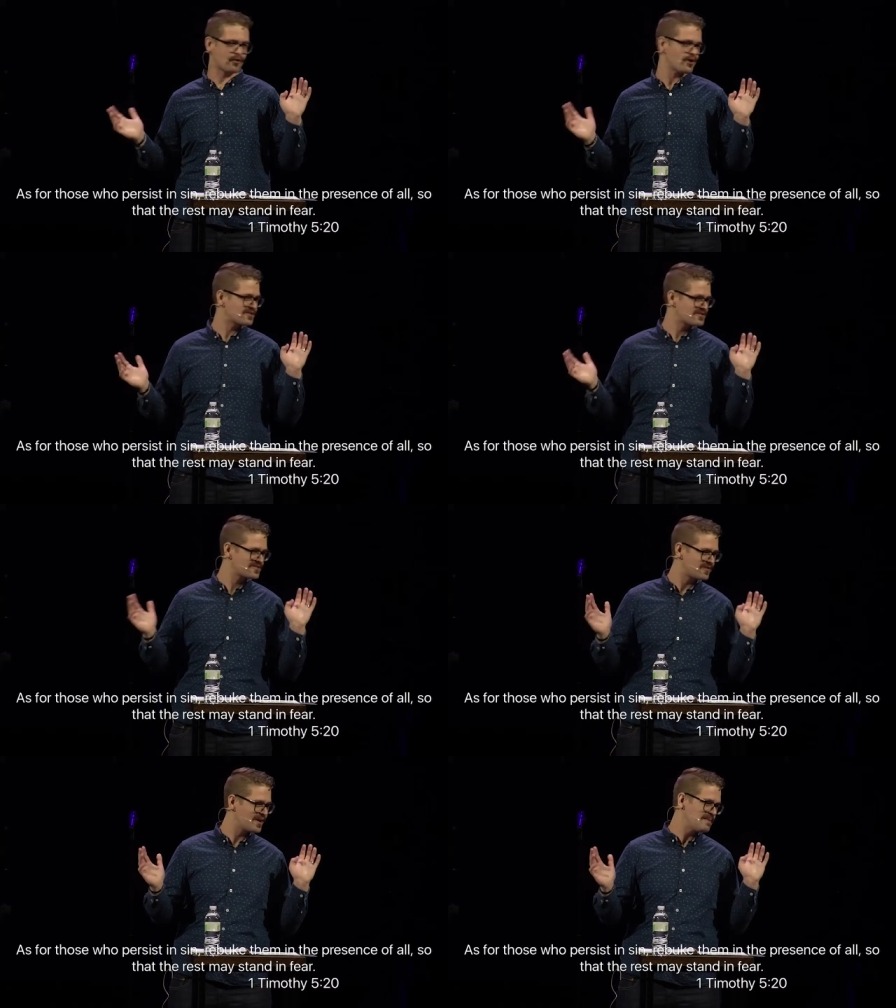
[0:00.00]

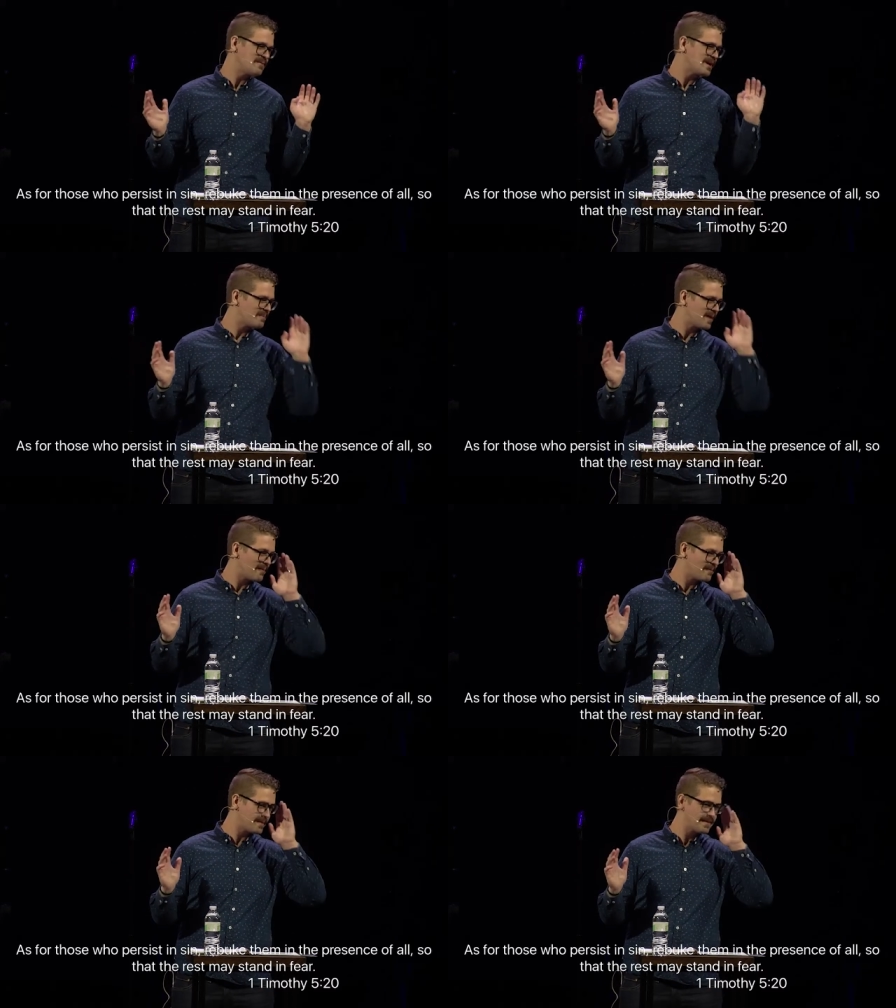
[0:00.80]
verse for anybody
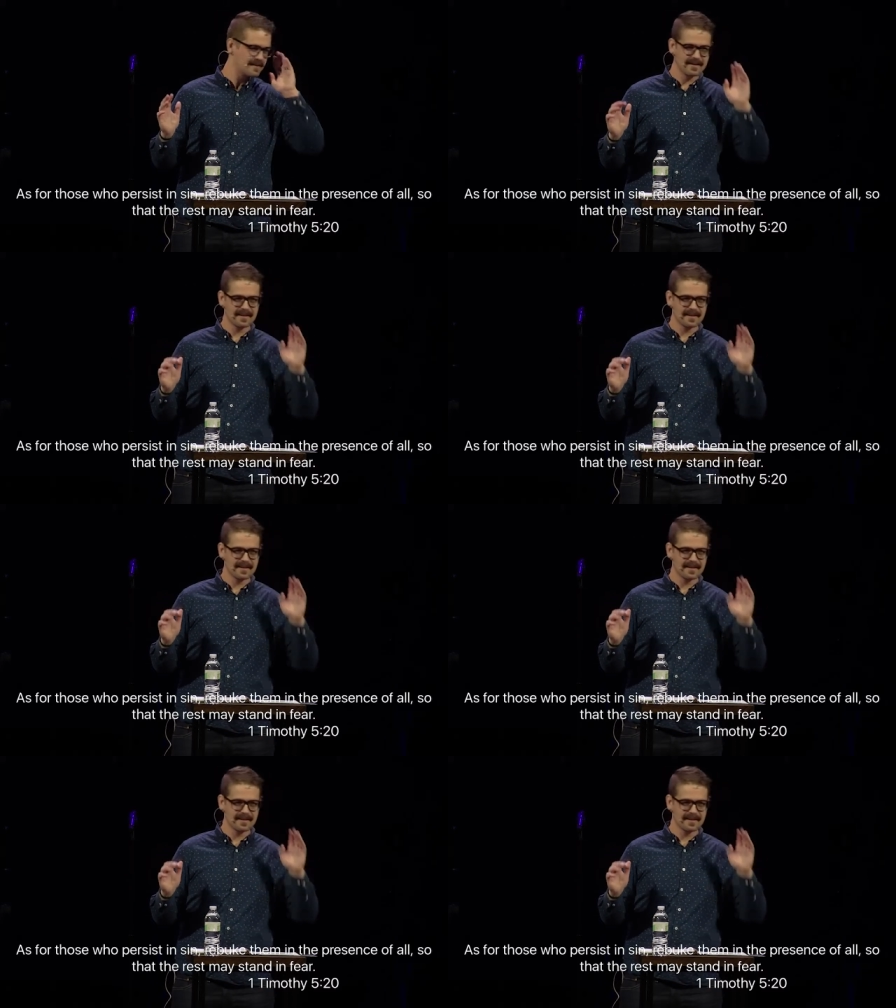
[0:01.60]
probably.